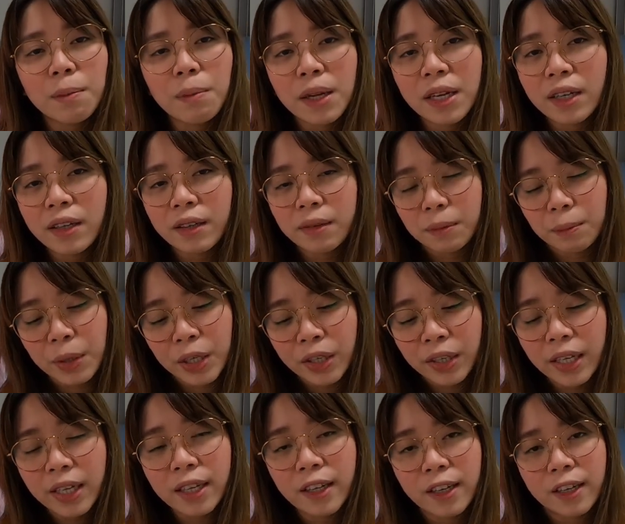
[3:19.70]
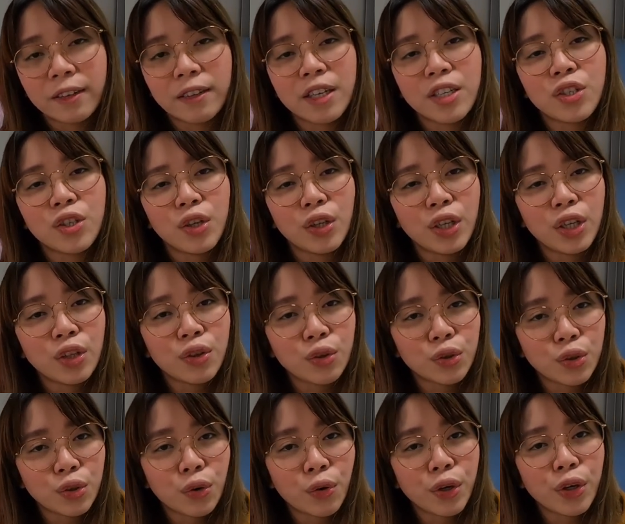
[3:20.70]
barangay clearance, you need to
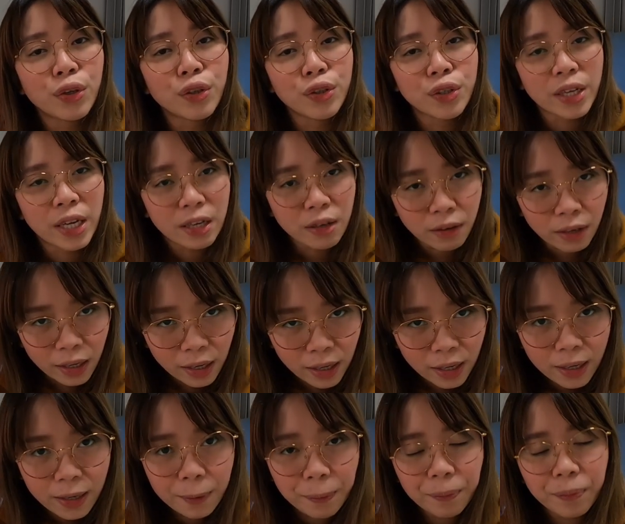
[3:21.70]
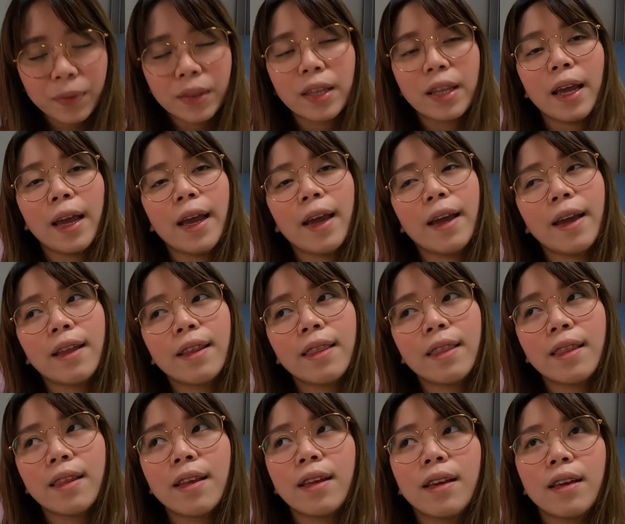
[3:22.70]
show your CEDULA
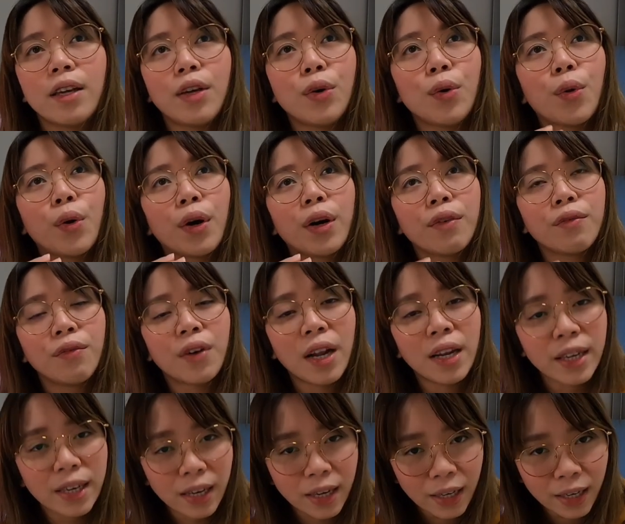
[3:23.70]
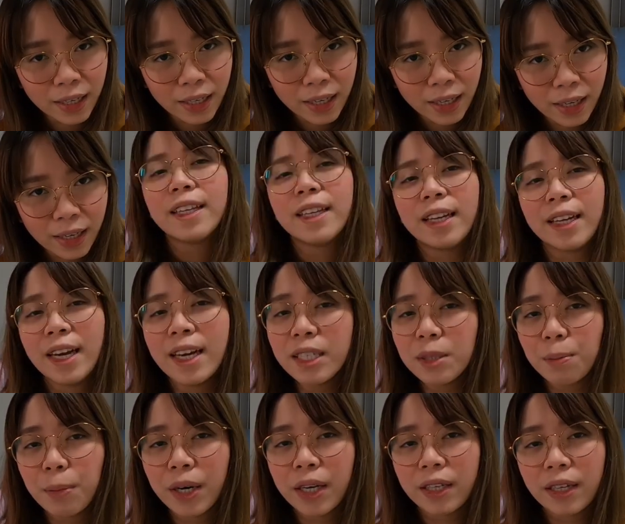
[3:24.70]
and your valid ID. The
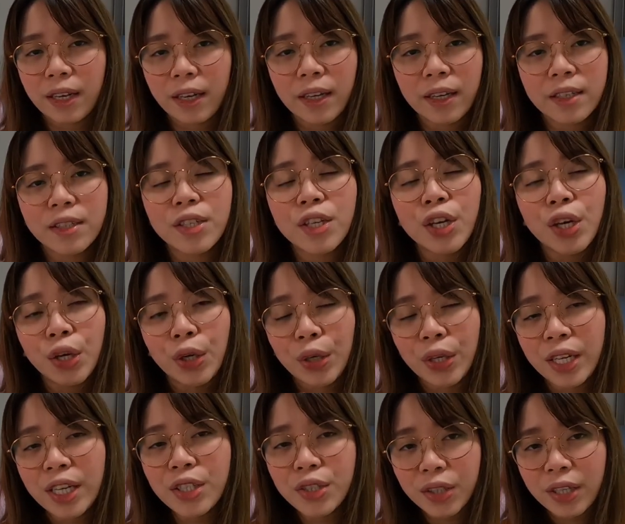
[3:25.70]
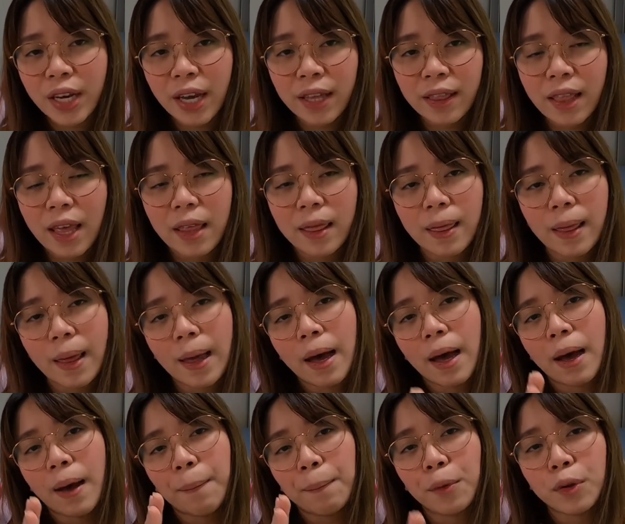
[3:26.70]
next part is you need to get
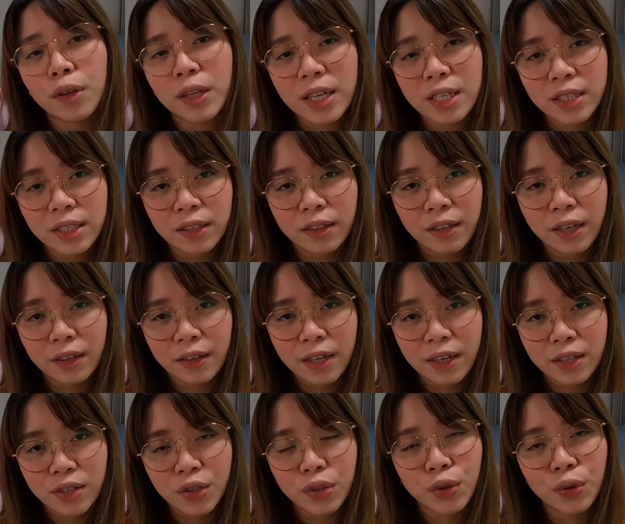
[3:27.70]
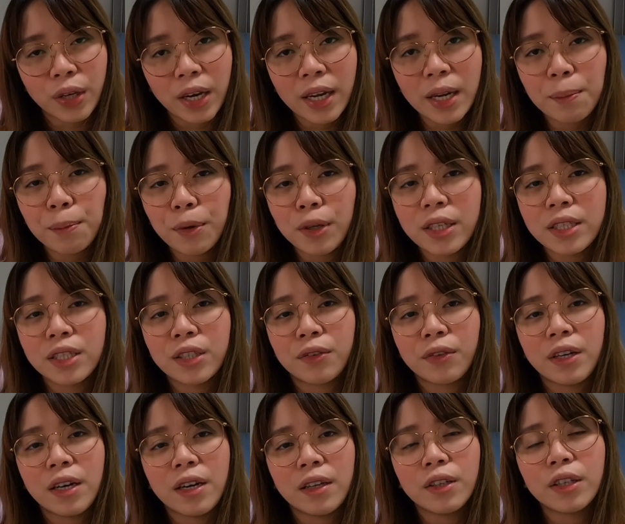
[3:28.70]
a police clearance. To get a police
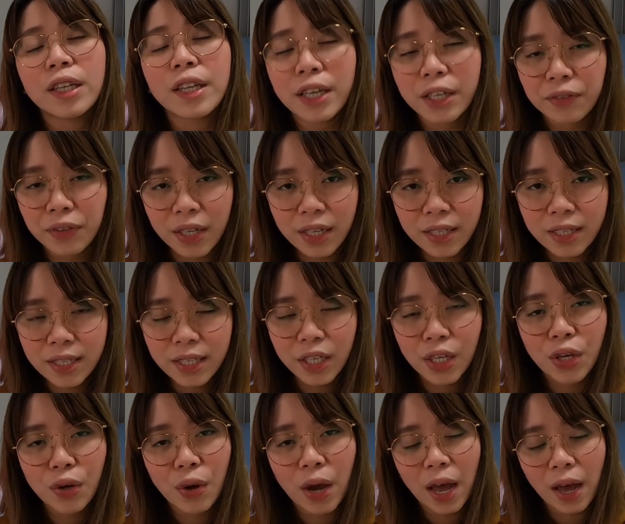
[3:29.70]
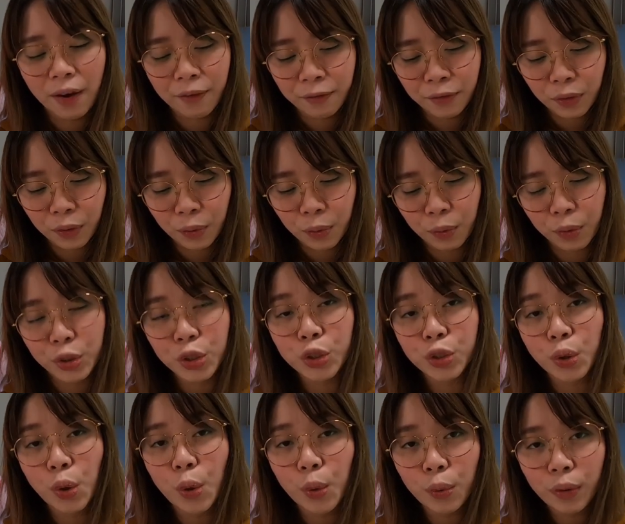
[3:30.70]
clearance, you have to
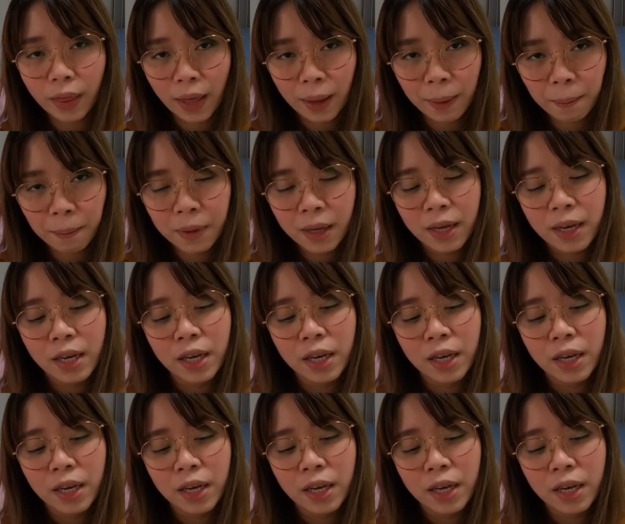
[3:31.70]
show them